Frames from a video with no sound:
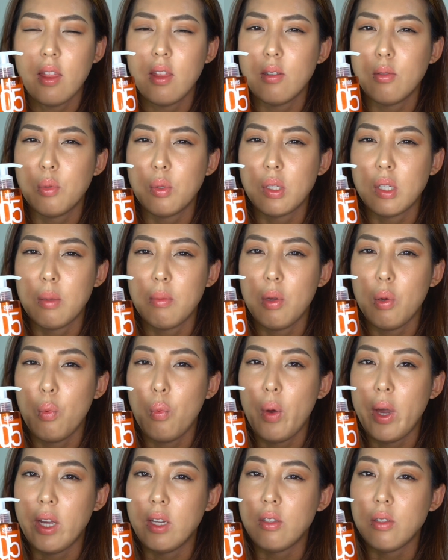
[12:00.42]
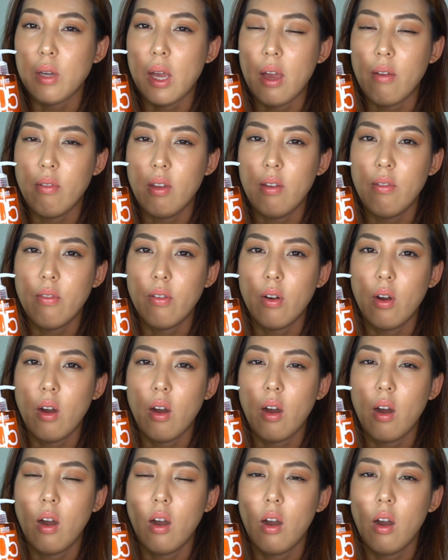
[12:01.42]
that this was going to be way too heavy
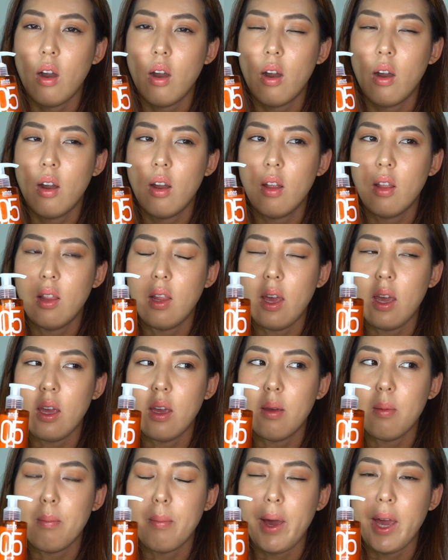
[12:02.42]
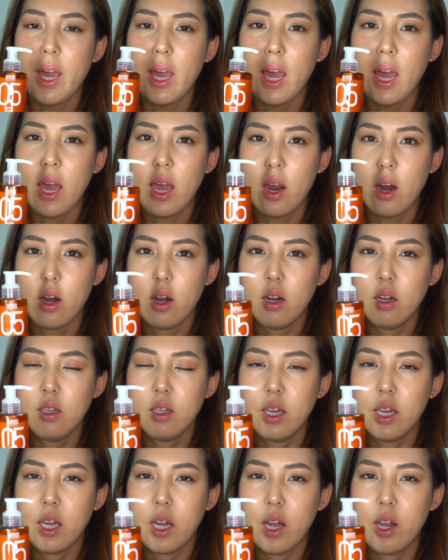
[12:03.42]
for like my hair.
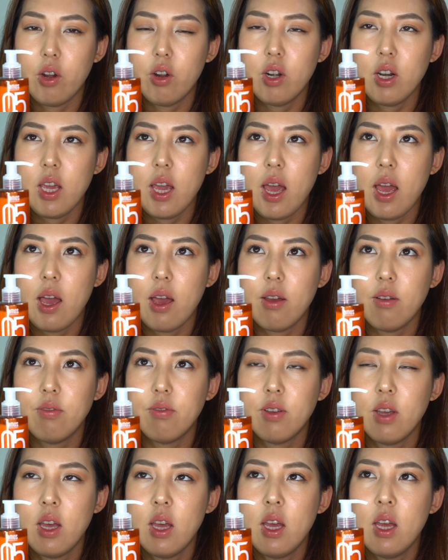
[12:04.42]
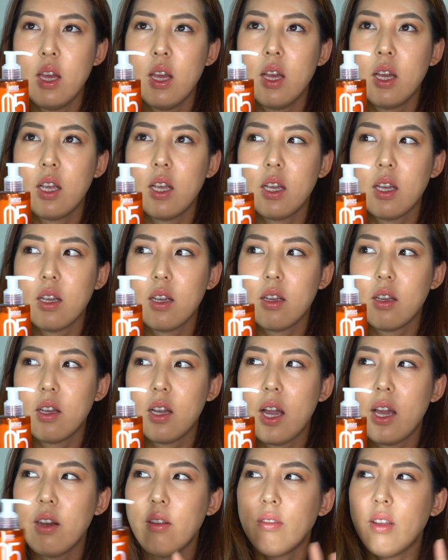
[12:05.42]
Like I already have
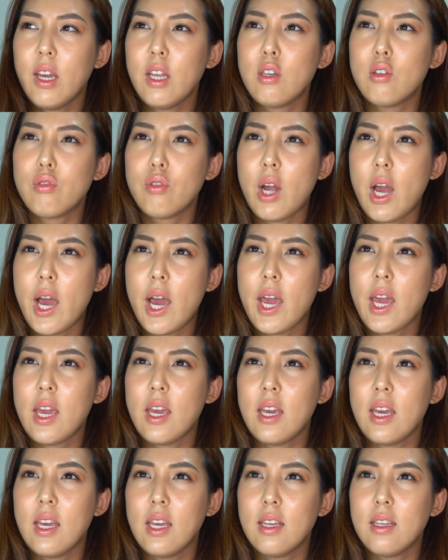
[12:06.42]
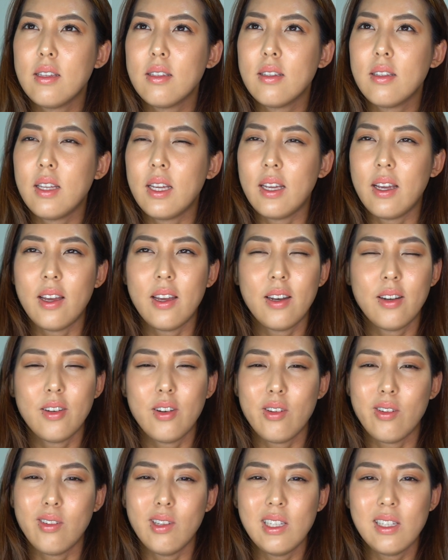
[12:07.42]
kind of like dry, like I don't
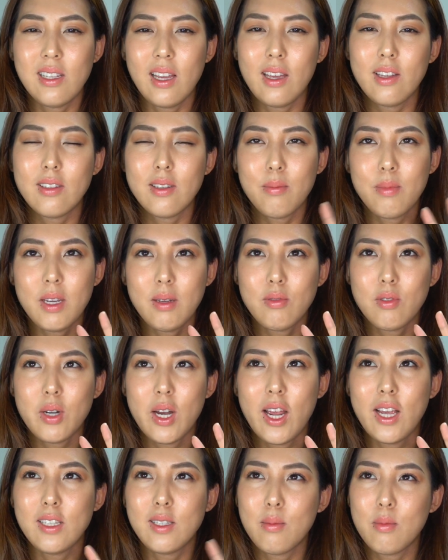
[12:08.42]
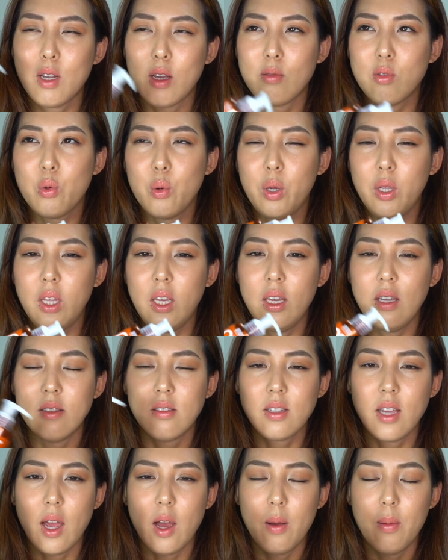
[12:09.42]
know, it's like sometimes dry, sometimes oily
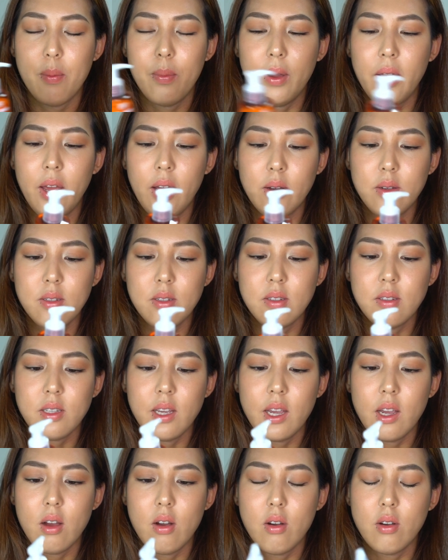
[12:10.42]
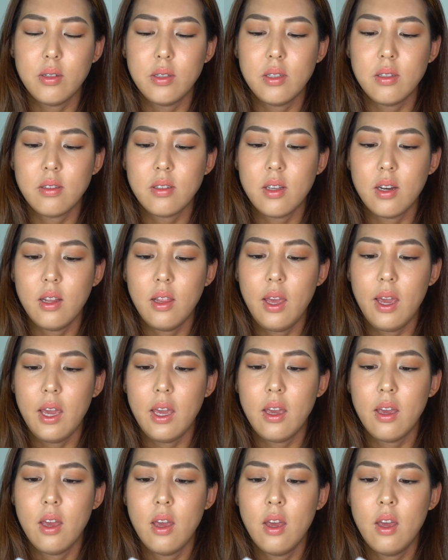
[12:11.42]
scalp, but I was just like, oh, is this gonna
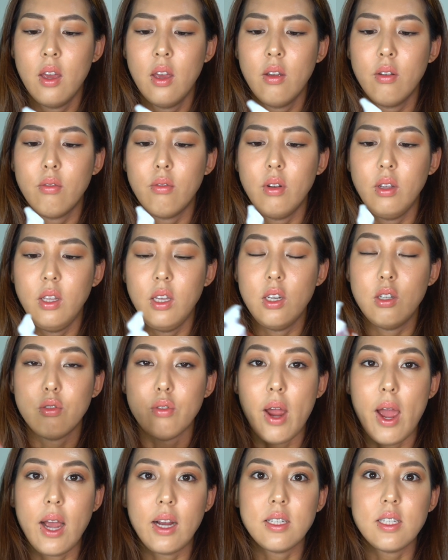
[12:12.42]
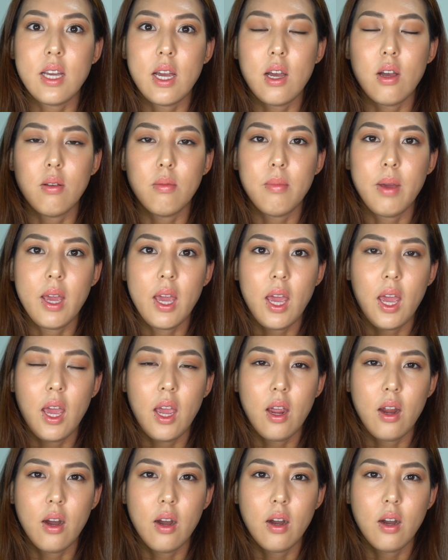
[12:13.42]
like really drag down my
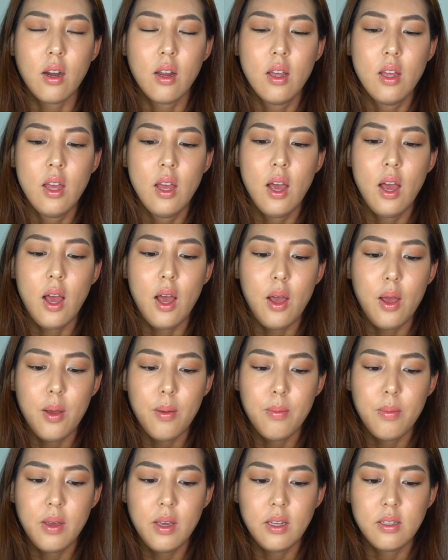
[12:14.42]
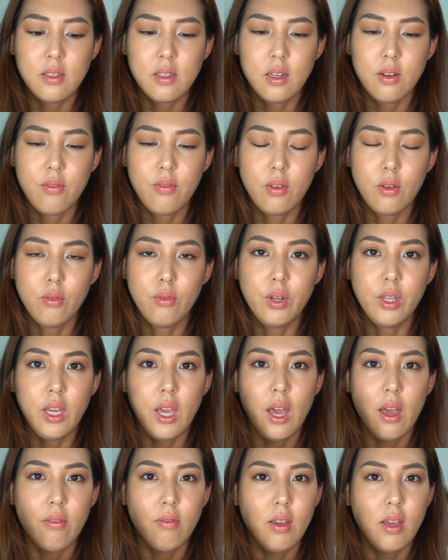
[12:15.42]
hair? It's gonna feel
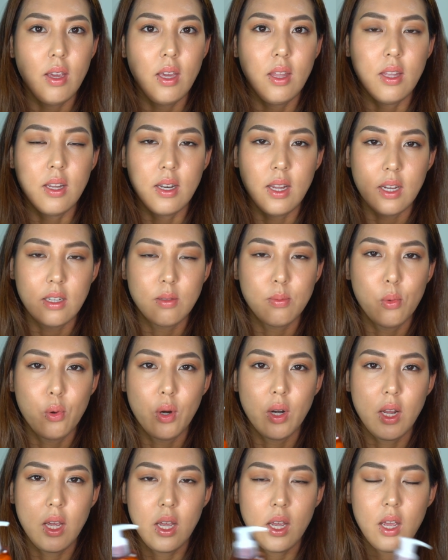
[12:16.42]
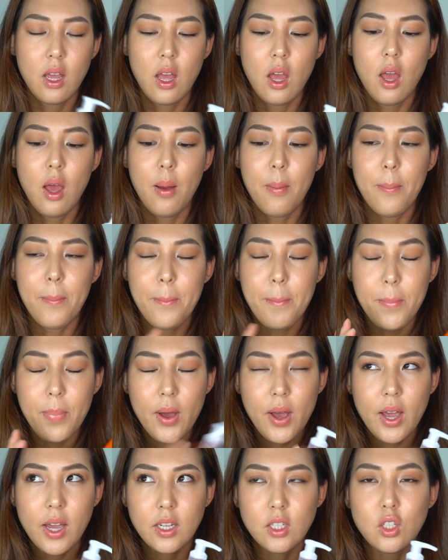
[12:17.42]
really heavy the next morning.
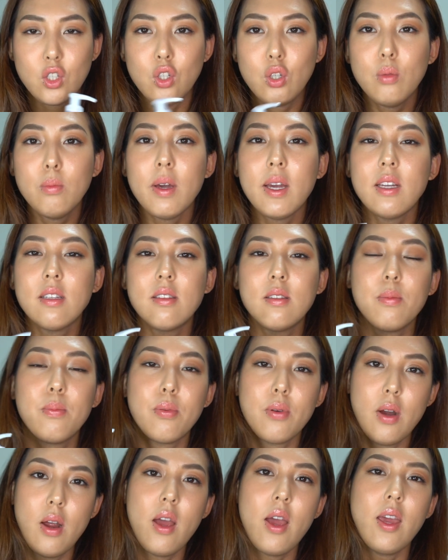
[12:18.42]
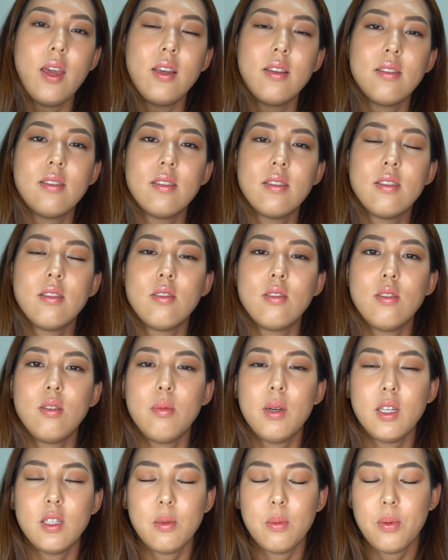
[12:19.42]
But to my surprise,
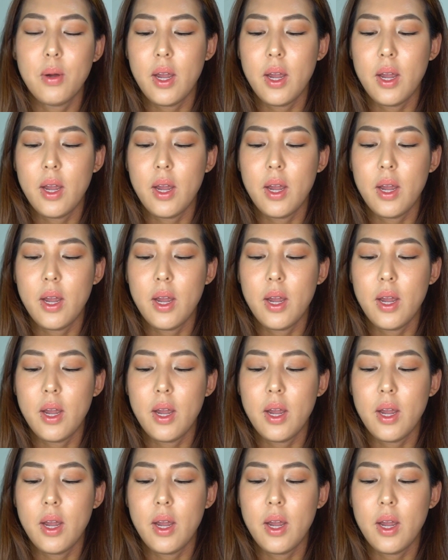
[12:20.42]
I